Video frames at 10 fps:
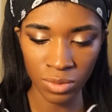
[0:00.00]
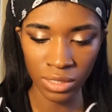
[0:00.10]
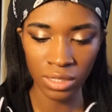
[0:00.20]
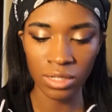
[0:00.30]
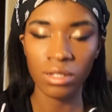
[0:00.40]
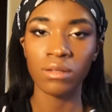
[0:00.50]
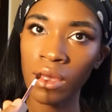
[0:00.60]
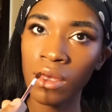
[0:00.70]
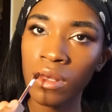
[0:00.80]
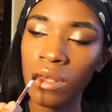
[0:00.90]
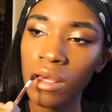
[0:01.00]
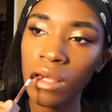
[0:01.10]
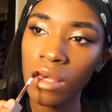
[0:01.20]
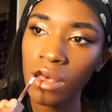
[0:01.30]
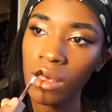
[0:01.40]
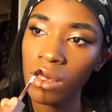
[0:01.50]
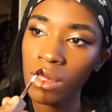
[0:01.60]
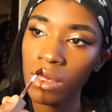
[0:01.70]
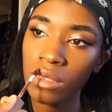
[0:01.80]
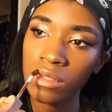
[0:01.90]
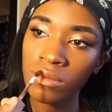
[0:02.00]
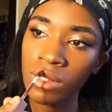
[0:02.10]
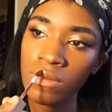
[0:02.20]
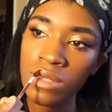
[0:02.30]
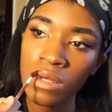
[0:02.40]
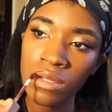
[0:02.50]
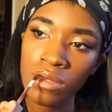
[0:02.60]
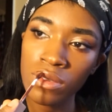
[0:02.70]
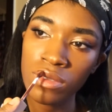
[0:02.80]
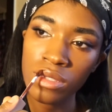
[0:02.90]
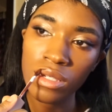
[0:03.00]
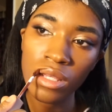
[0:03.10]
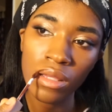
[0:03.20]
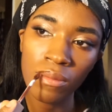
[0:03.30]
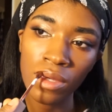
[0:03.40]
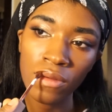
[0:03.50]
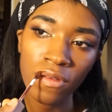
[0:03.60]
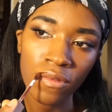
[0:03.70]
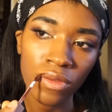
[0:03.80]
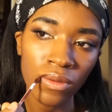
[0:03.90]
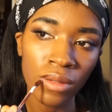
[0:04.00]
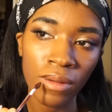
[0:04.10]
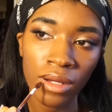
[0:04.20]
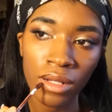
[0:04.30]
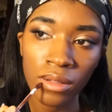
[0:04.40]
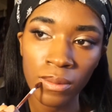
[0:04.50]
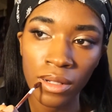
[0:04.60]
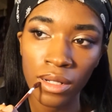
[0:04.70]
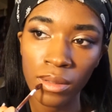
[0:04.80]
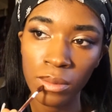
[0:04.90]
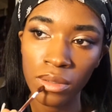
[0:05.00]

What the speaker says: blend it in. Sometimes I'll use BFF3 by ColourPop.